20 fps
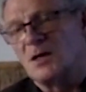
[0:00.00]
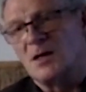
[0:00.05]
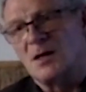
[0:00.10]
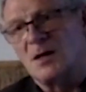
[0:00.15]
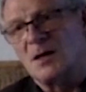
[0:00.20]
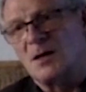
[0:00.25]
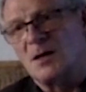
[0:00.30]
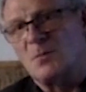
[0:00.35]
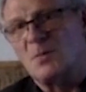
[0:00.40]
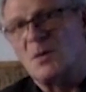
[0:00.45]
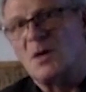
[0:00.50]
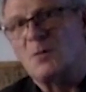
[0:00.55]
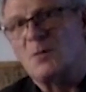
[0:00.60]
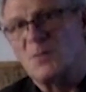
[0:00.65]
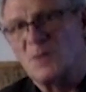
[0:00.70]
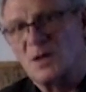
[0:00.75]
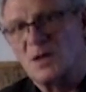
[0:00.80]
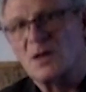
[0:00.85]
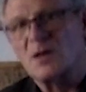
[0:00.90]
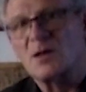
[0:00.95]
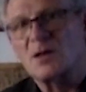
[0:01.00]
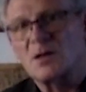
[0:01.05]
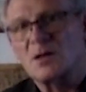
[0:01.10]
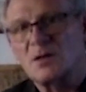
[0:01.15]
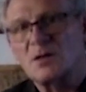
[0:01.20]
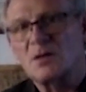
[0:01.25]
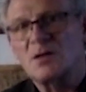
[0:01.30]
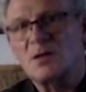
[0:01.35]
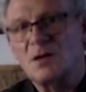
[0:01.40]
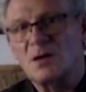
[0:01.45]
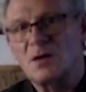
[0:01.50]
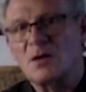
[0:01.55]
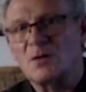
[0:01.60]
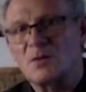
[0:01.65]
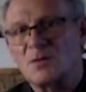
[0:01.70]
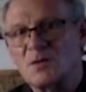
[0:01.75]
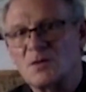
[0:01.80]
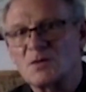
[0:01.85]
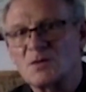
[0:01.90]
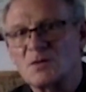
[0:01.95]
I'm thinking, yeah,
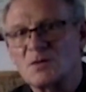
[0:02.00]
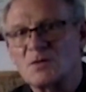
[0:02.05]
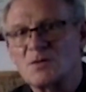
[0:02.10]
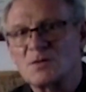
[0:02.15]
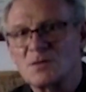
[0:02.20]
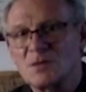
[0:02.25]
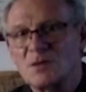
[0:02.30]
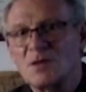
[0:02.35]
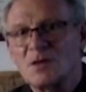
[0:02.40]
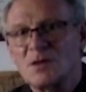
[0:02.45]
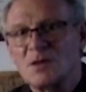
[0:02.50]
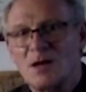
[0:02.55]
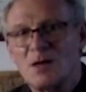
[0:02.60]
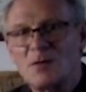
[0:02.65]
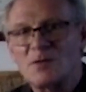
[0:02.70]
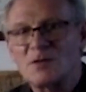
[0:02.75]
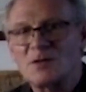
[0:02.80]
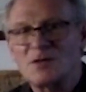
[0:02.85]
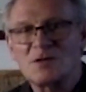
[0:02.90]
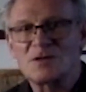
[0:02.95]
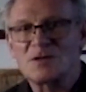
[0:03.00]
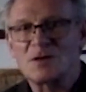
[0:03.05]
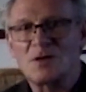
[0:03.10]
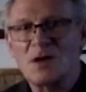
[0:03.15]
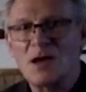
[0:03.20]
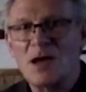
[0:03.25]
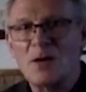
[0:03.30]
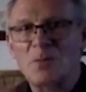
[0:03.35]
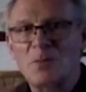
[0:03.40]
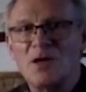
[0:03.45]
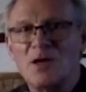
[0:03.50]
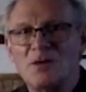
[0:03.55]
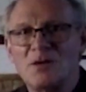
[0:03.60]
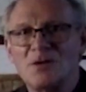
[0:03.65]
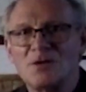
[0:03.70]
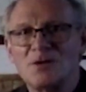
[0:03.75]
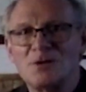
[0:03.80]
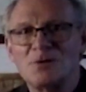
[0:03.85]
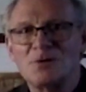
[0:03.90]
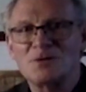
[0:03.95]
I was just so happy
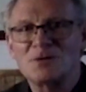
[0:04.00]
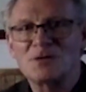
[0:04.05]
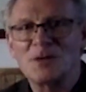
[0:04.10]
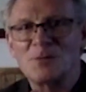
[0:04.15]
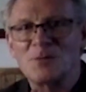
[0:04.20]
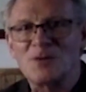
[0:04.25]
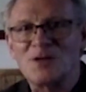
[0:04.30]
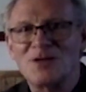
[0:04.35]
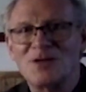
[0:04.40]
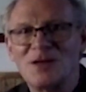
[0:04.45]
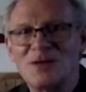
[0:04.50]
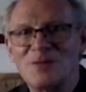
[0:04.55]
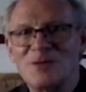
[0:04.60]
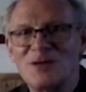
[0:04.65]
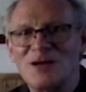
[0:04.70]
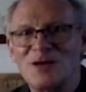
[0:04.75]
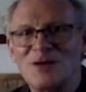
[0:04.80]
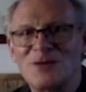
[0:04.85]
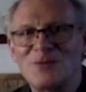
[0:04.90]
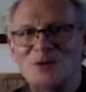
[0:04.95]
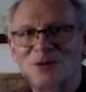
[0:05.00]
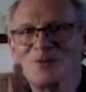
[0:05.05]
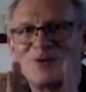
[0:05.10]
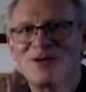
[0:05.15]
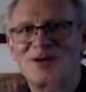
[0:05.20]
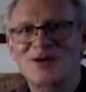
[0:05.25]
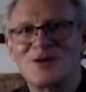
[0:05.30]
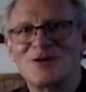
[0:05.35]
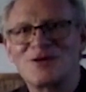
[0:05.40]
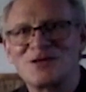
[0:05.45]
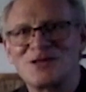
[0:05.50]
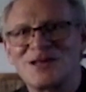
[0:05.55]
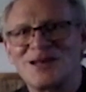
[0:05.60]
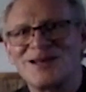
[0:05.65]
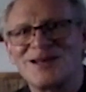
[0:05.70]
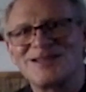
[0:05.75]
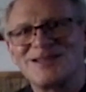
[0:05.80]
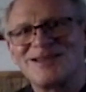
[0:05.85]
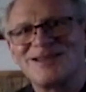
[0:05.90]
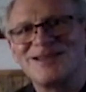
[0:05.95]
that you sent me an email and we were in
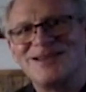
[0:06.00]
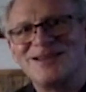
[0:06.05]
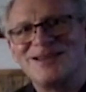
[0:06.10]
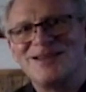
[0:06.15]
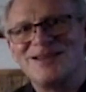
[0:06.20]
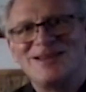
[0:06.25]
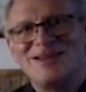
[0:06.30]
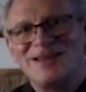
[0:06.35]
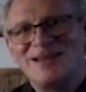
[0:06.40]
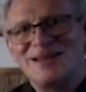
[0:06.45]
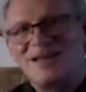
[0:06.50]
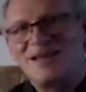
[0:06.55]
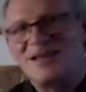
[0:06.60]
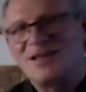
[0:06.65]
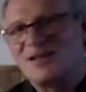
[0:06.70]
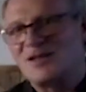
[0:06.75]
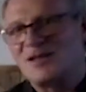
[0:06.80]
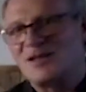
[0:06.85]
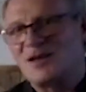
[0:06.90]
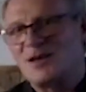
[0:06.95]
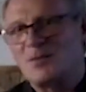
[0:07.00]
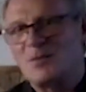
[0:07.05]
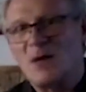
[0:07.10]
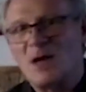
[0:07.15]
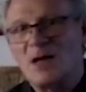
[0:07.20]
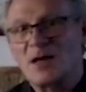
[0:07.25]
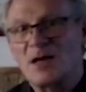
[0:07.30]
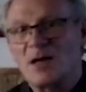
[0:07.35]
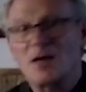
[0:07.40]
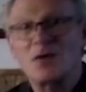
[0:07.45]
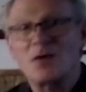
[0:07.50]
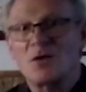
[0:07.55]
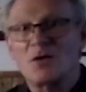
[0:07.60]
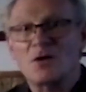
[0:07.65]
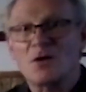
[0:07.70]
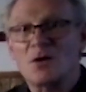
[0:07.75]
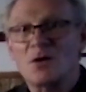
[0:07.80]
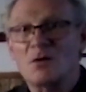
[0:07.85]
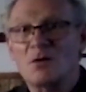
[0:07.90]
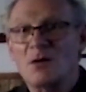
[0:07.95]
contact. And I don't
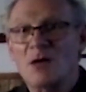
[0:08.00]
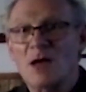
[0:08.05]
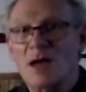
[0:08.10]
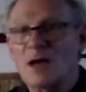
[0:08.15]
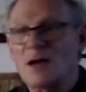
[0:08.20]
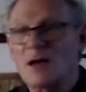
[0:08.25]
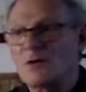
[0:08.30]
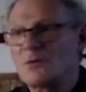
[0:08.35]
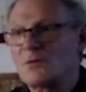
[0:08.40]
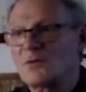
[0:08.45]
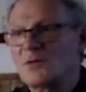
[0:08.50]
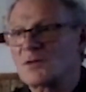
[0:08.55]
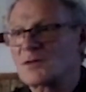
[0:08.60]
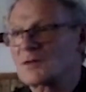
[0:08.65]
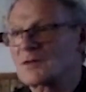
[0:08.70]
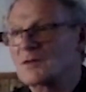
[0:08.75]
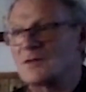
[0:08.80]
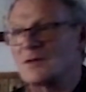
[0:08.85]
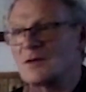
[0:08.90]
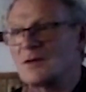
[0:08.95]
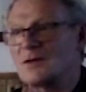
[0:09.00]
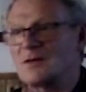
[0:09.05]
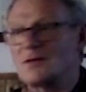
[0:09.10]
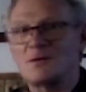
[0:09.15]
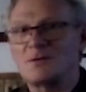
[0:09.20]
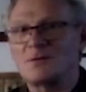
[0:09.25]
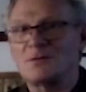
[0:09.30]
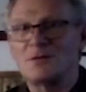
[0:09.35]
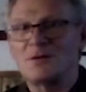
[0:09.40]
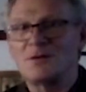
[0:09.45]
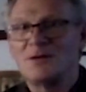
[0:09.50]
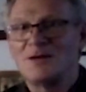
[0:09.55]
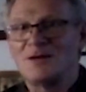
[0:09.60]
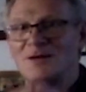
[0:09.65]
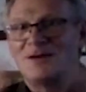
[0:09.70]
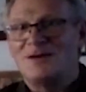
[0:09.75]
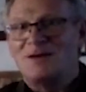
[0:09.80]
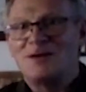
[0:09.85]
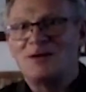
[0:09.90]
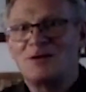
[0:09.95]
know how this is going to,
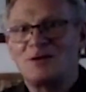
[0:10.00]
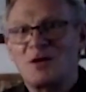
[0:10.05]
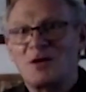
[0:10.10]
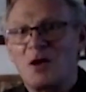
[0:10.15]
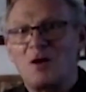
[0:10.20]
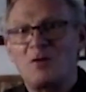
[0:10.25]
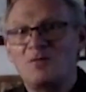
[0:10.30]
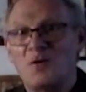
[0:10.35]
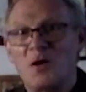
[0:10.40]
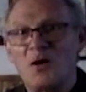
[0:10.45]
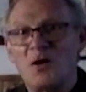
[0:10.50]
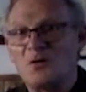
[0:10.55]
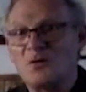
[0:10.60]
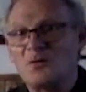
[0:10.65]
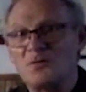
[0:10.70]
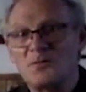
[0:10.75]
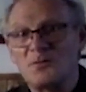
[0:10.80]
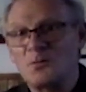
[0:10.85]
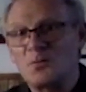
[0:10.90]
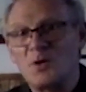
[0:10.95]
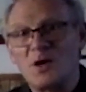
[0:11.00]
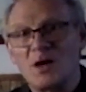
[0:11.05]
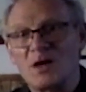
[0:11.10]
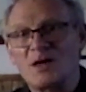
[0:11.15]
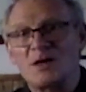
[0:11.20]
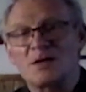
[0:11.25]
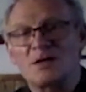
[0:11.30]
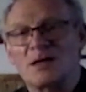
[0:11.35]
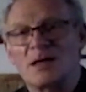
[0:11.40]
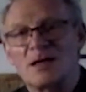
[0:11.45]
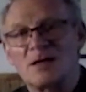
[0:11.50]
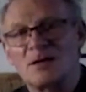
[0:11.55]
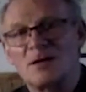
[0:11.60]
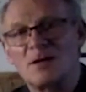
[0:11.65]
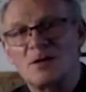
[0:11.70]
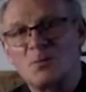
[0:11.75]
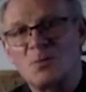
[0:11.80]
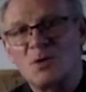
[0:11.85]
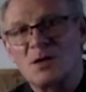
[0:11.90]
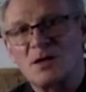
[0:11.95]
you know, evolve working
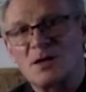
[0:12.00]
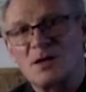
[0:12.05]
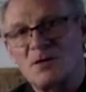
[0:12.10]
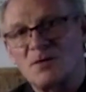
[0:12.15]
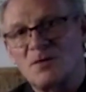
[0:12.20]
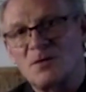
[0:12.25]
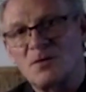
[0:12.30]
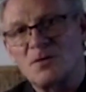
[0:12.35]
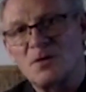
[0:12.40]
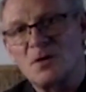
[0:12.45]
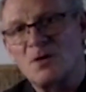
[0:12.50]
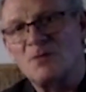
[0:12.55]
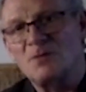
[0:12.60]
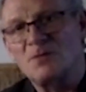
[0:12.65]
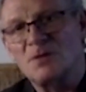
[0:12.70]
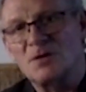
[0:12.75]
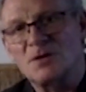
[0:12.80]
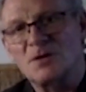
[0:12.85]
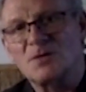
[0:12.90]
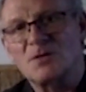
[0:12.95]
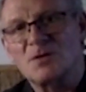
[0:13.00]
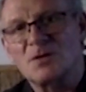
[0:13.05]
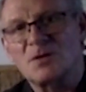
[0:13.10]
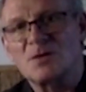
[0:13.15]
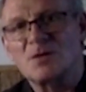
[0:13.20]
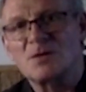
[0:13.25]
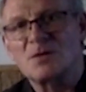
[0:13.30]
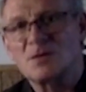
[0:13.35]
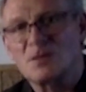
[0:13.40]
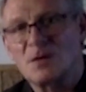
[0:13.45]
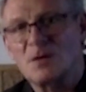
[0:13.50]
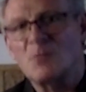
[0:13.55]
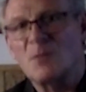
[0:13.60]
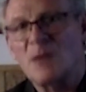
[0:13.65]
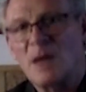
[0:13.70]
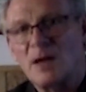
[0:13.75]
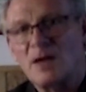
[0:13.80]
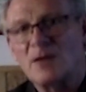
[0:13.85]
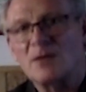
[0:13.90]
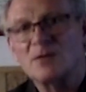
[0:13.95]
together, but I feel confident that
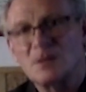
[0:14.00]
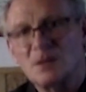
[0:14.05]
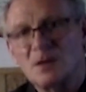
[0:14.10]
somehow